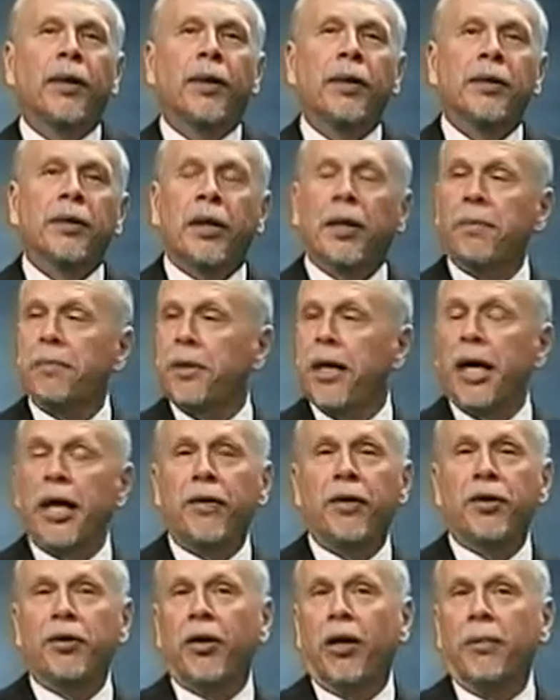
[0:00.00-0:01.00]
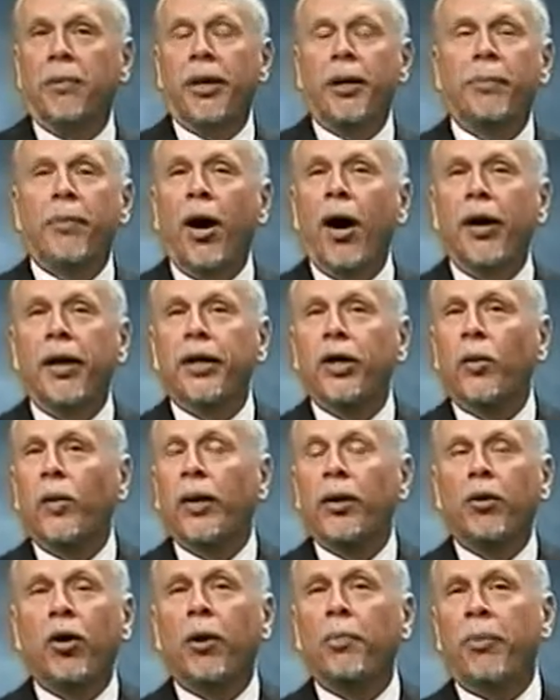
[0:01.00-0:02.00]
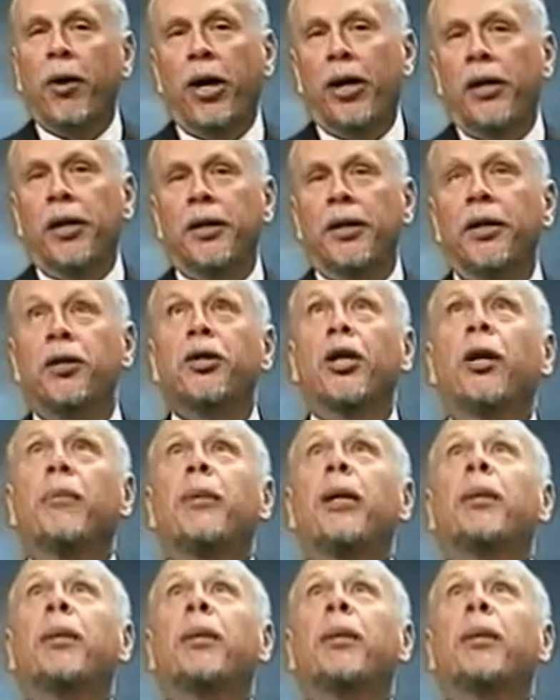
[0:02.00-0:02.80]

Someday there's going to be a party to end all parties. There's going to be a